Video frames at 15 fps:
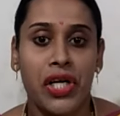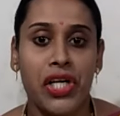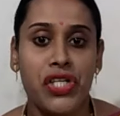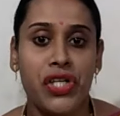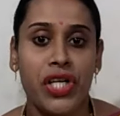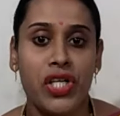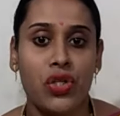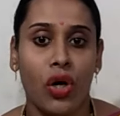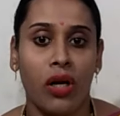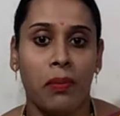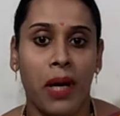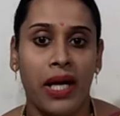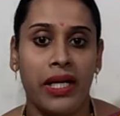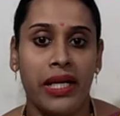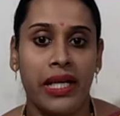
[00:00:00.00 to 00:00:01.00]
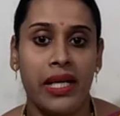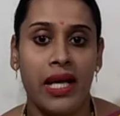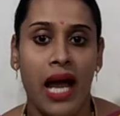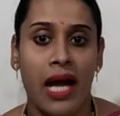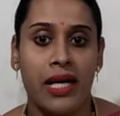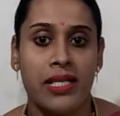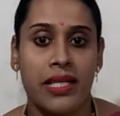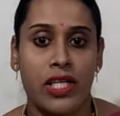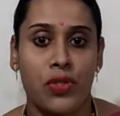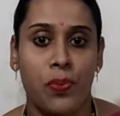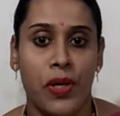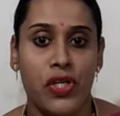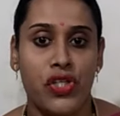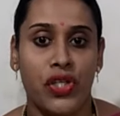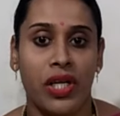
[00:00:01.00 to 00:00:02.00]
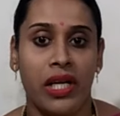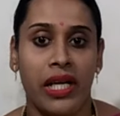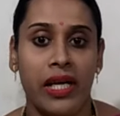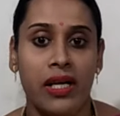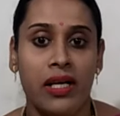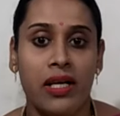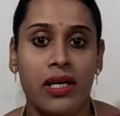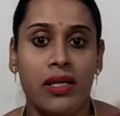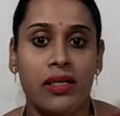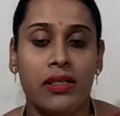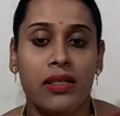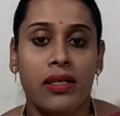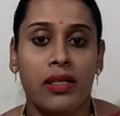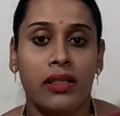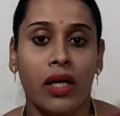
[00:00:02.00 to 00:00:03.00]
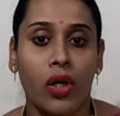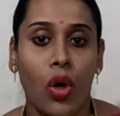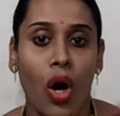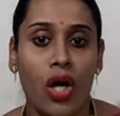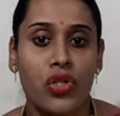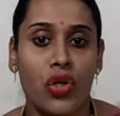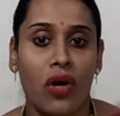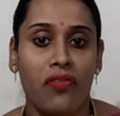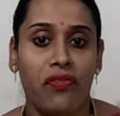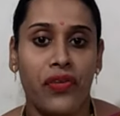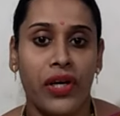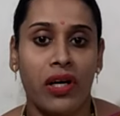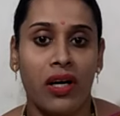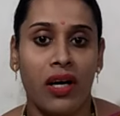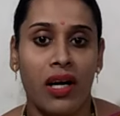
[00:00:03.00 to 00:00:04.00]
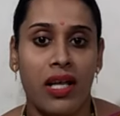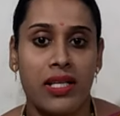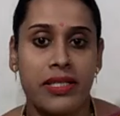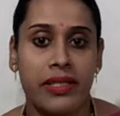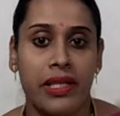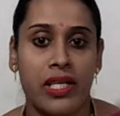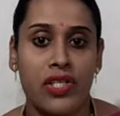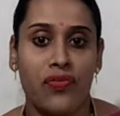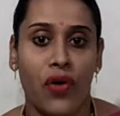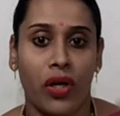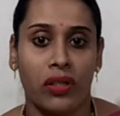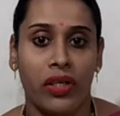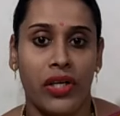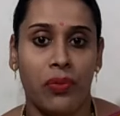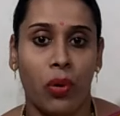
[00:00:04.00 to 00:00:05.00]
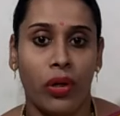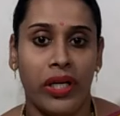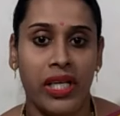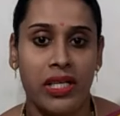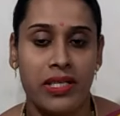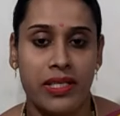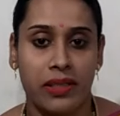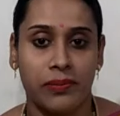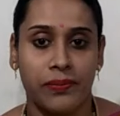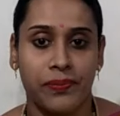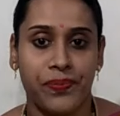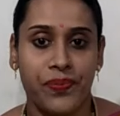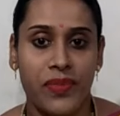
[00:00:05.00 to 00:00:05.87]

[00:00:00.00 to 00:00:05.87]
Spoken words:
Krishna is almighty and is especially the cause of fearlessness for the devotees.